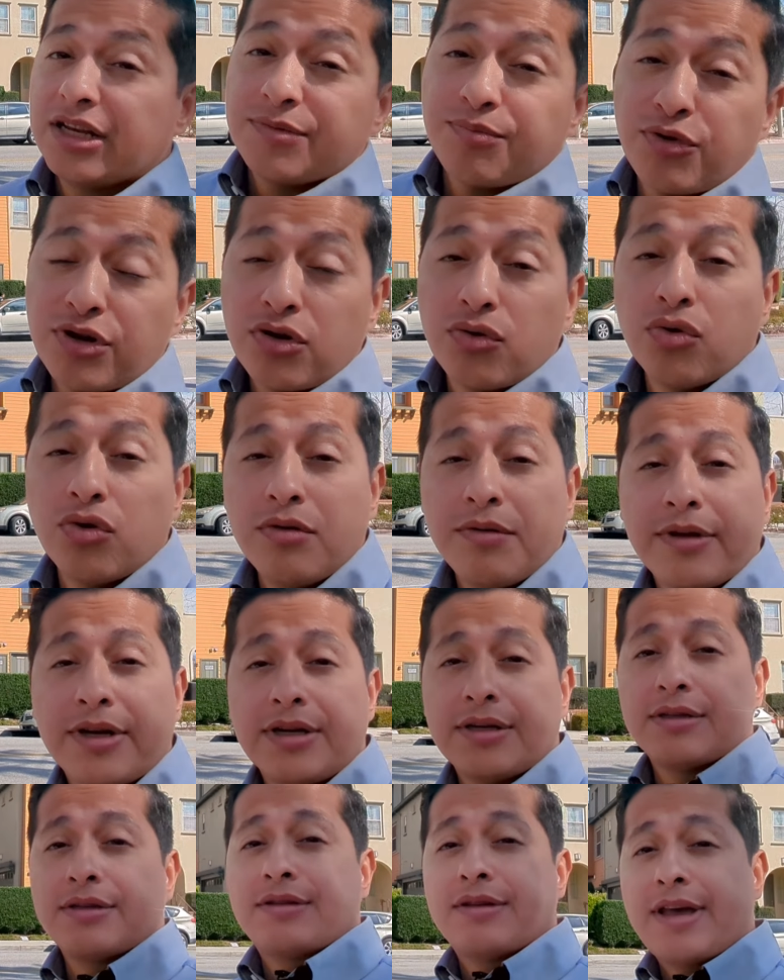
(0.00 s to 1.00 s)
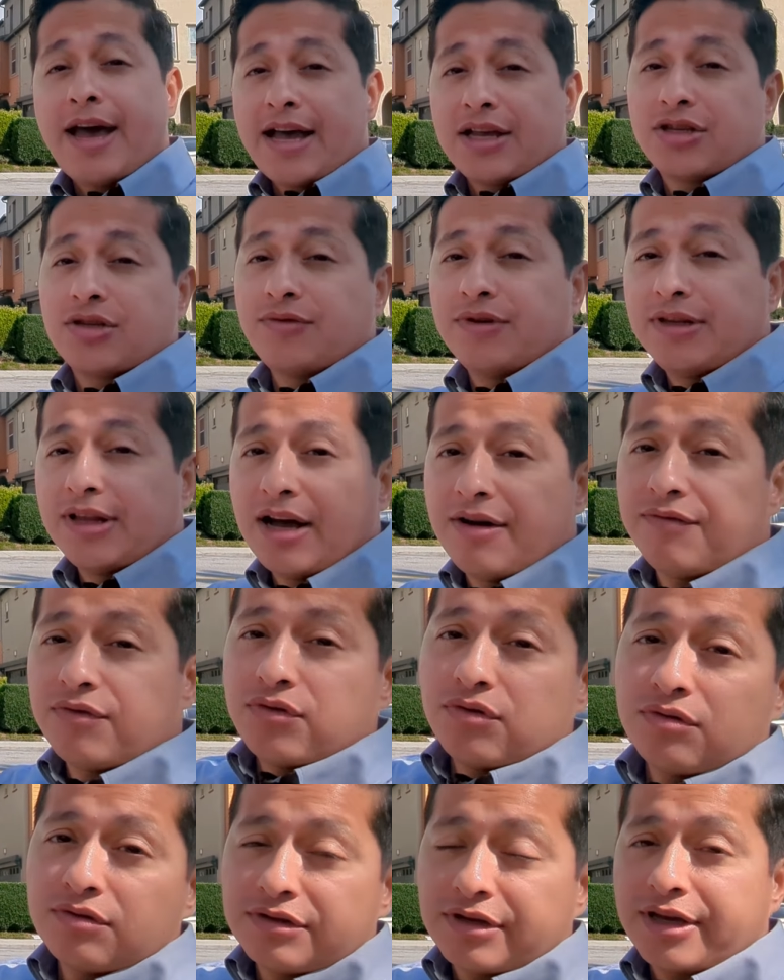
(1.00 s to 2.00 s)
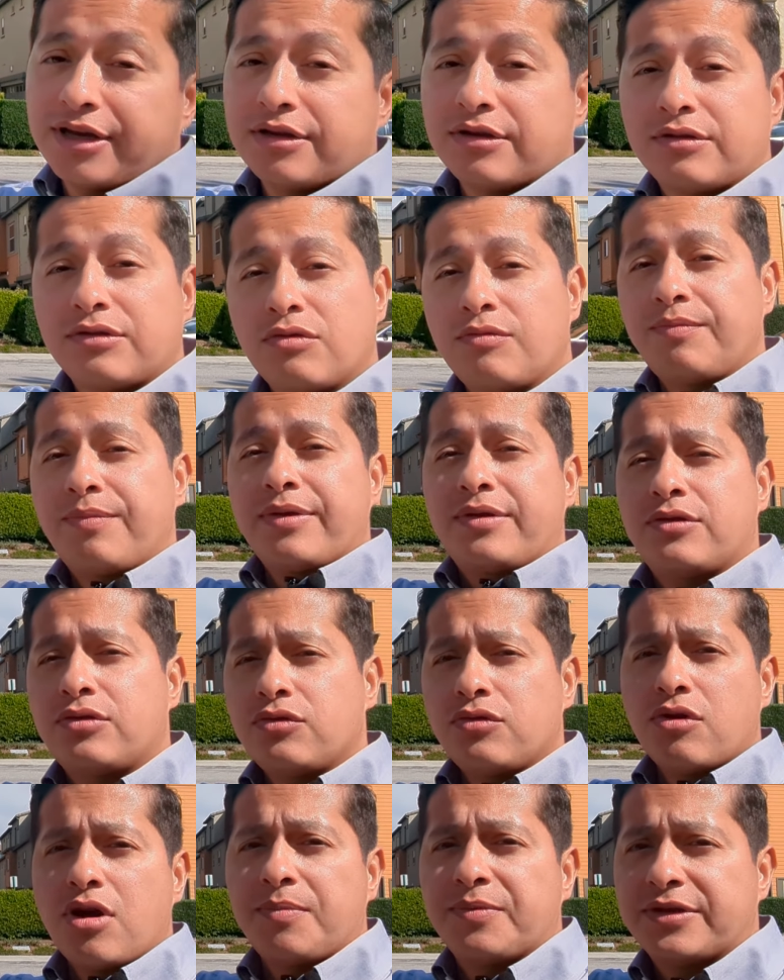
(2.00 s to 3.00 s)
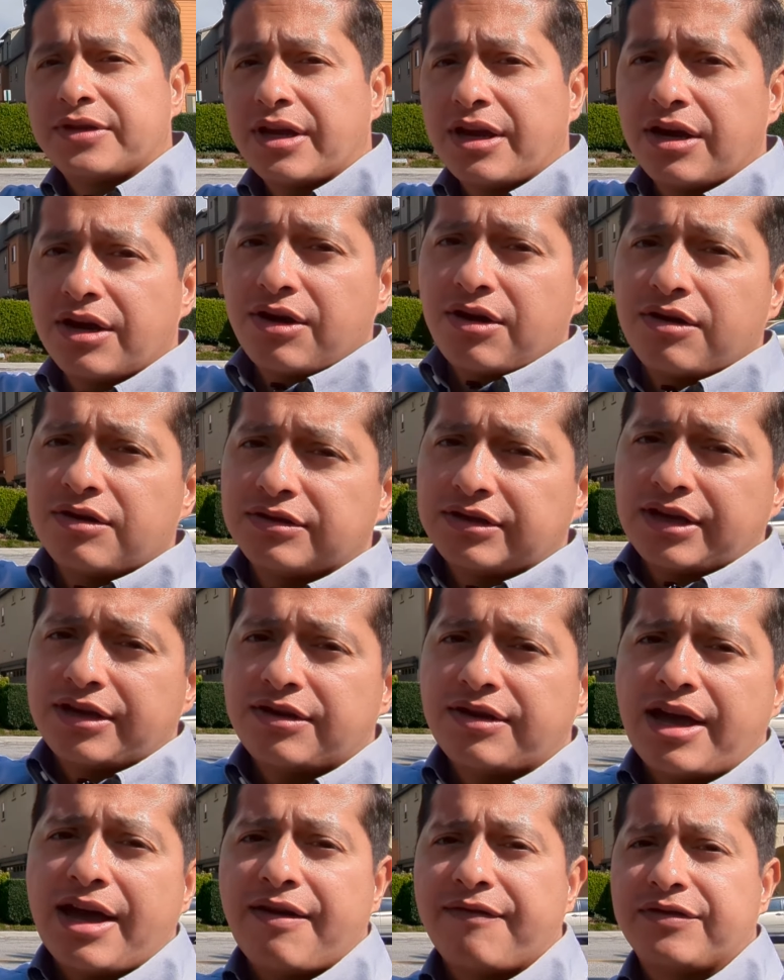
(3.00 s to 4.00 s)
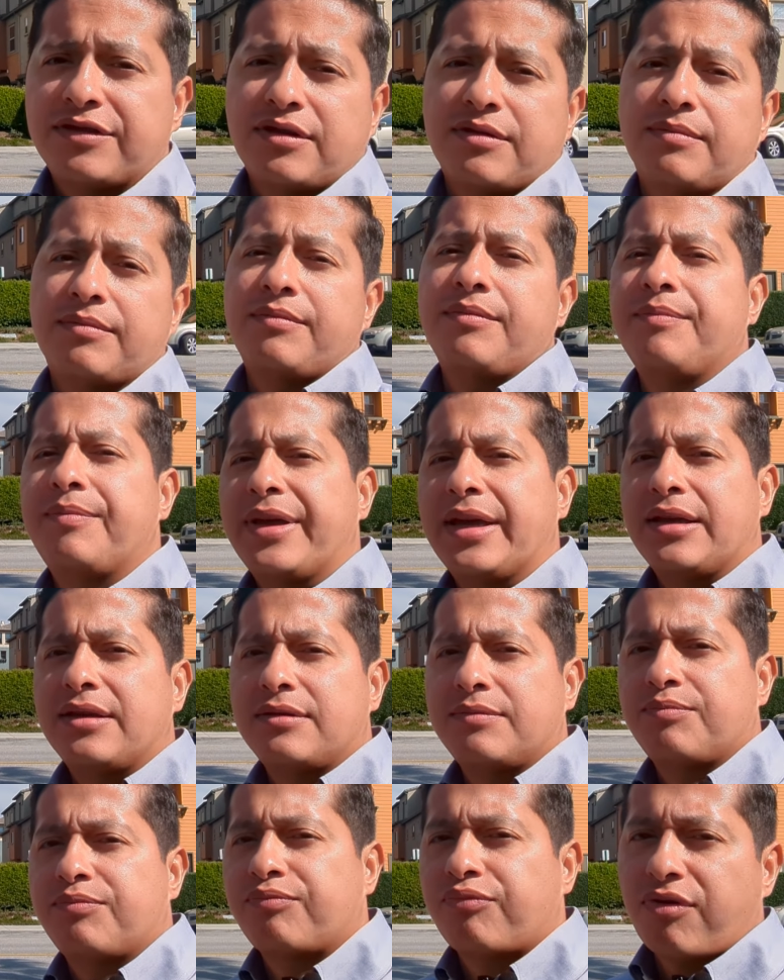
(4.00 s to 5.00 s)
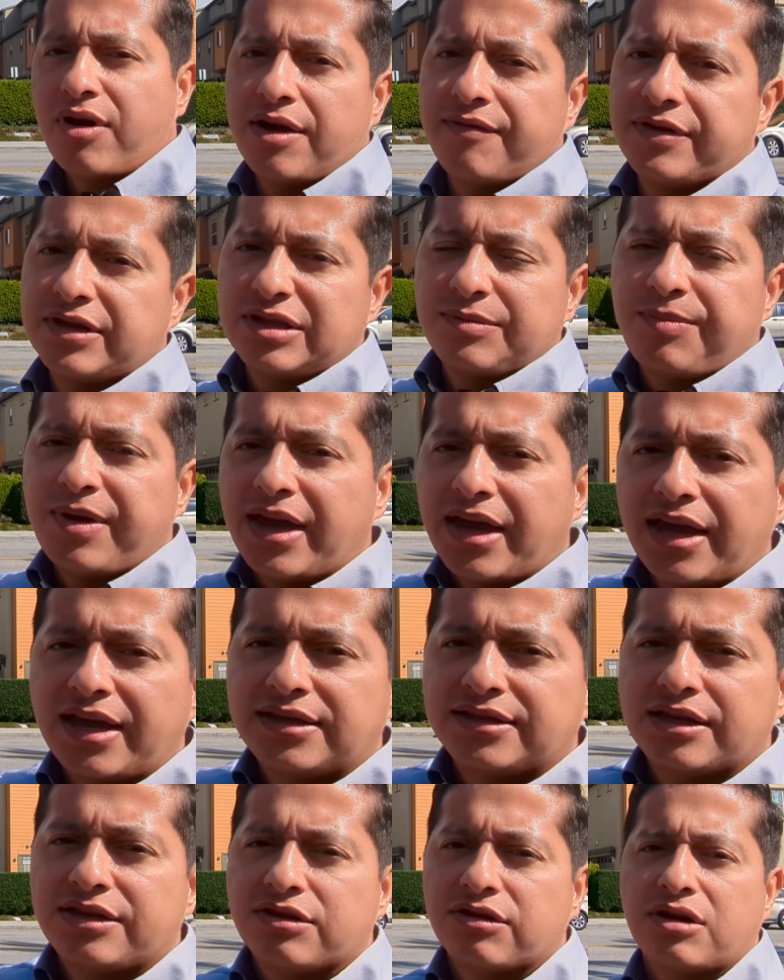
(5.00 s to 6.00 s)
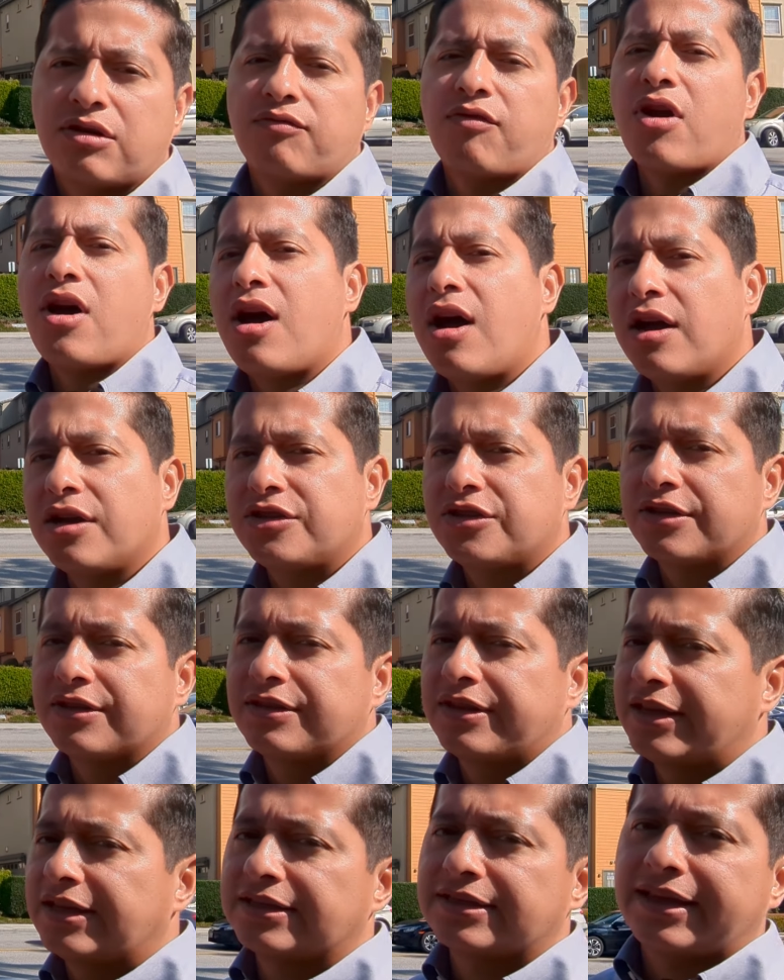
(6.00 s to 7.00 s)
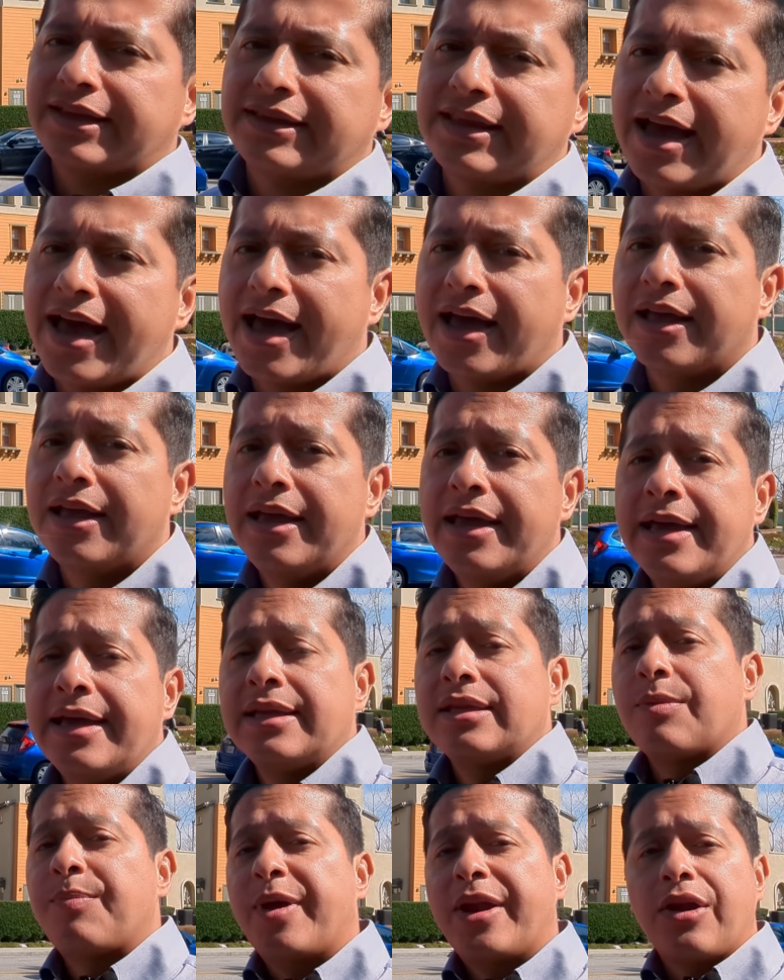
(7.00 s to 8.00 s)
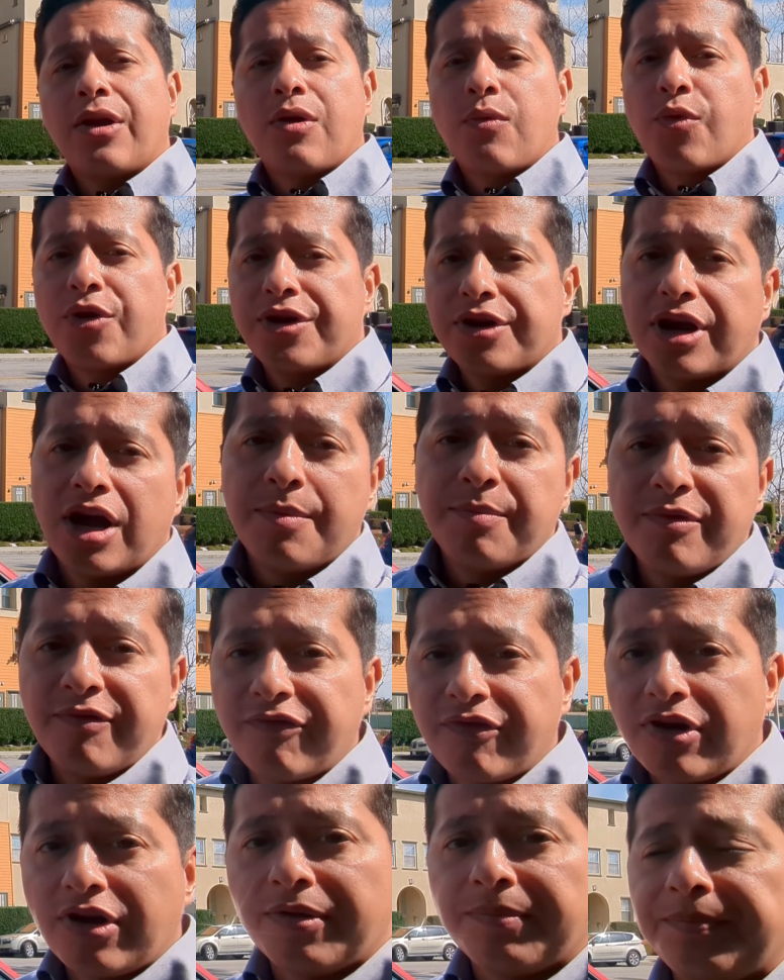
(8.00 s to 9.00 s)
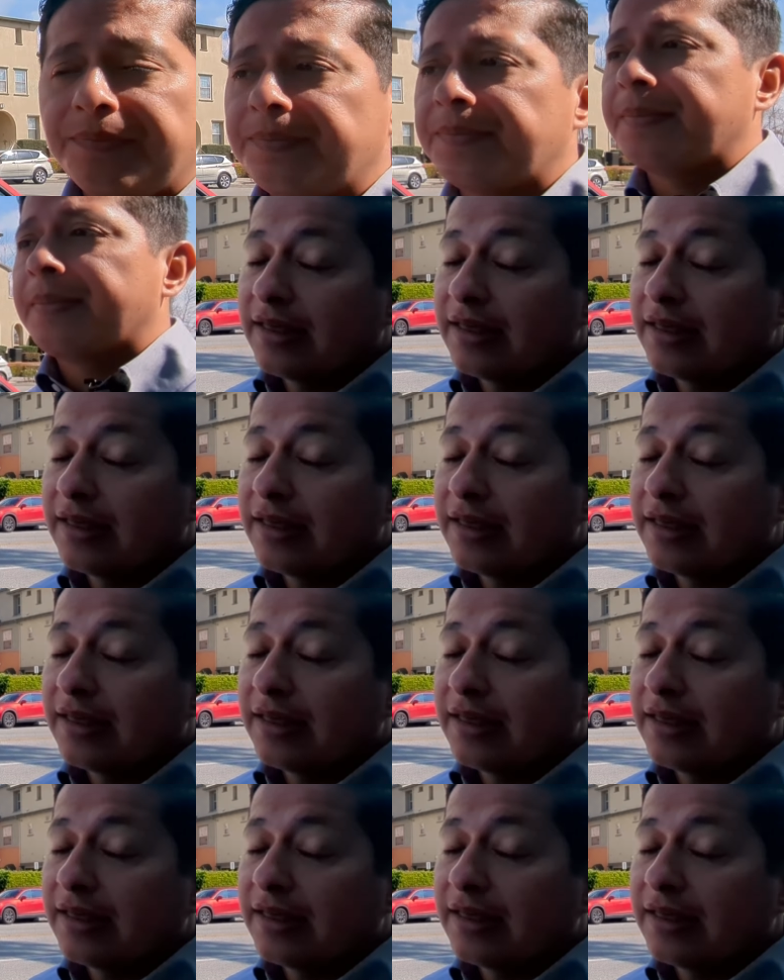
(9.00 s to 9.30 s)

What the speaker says: is pretty cool because it has 3 levels and two upstairs, and you have some big private space and your garage and things like that, depending on where you're coming from.